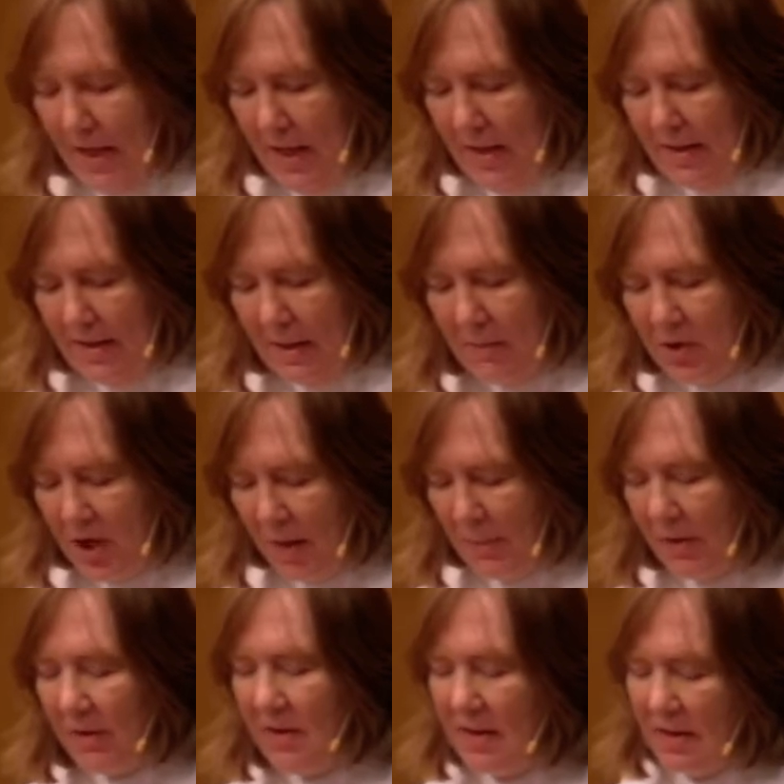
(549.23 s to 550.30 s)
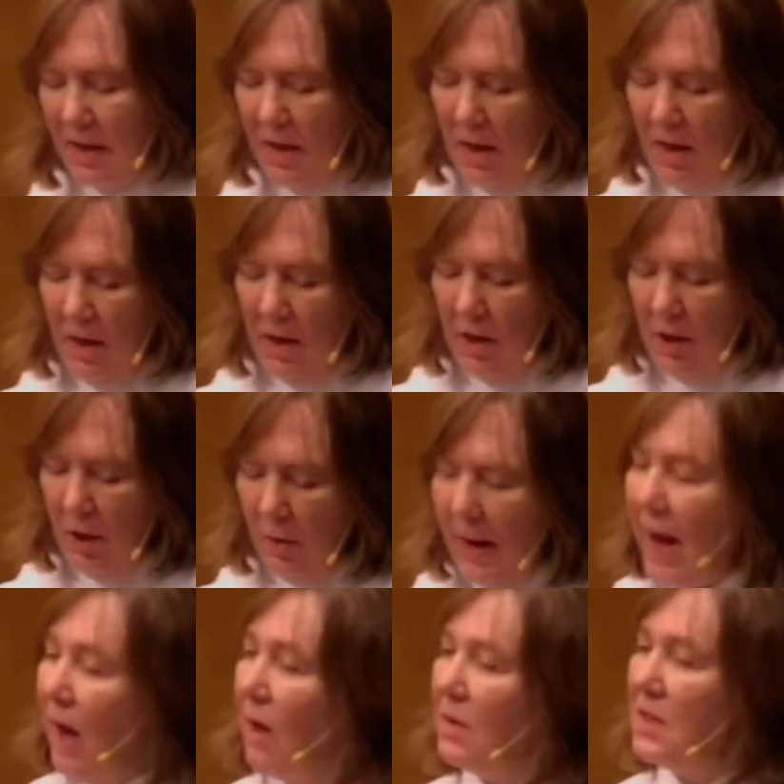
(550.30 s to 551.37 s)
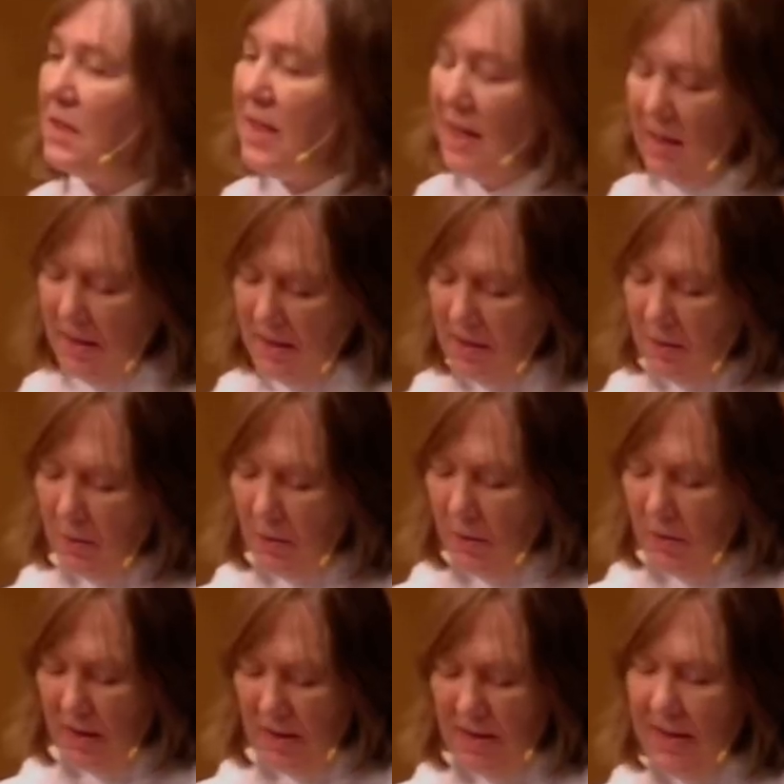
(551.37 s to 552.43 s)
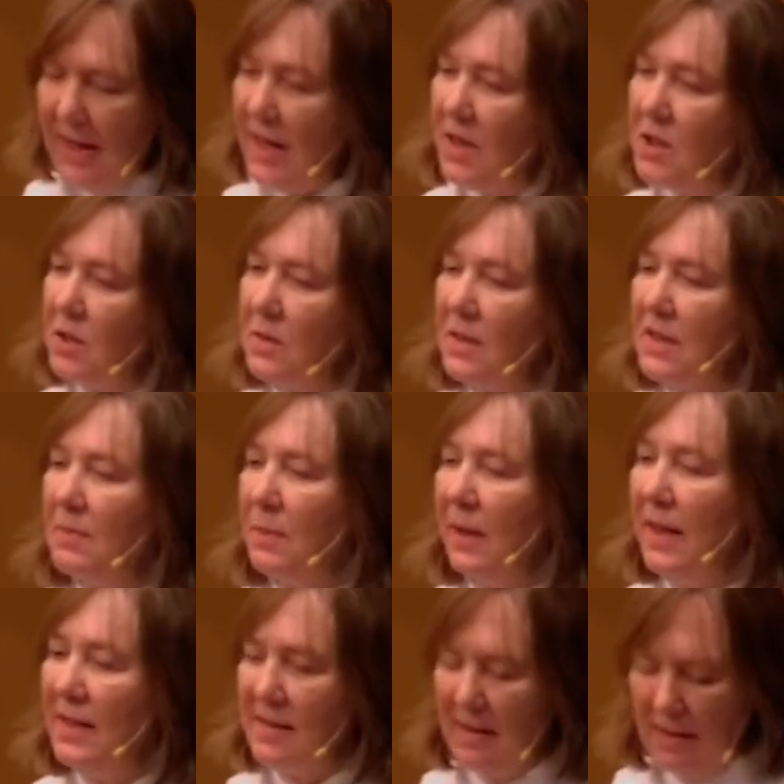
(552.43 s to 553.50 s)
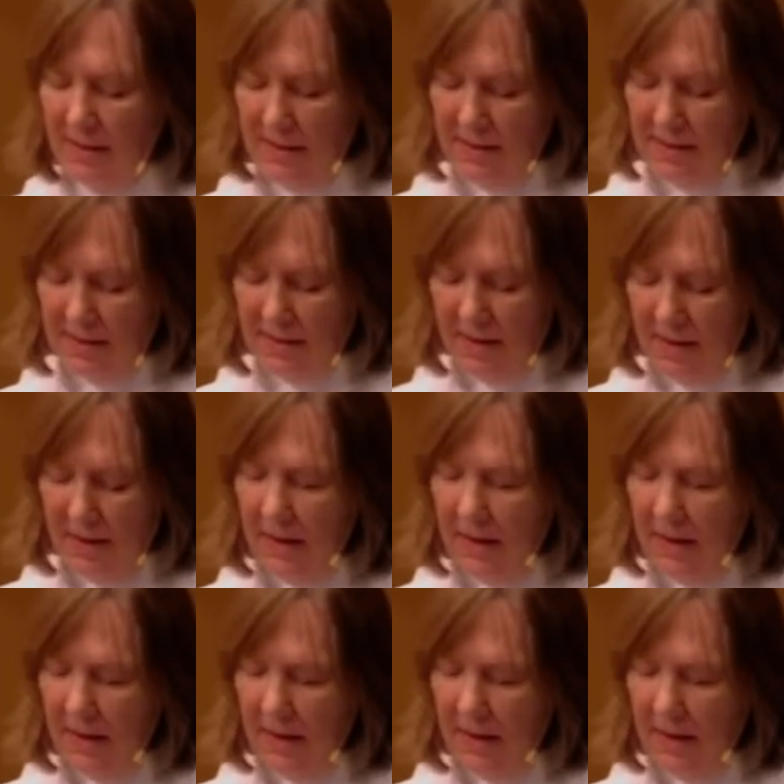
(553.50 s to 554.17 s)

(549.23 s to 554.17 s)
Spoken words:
Some shepherds know how to take us through the dangerous places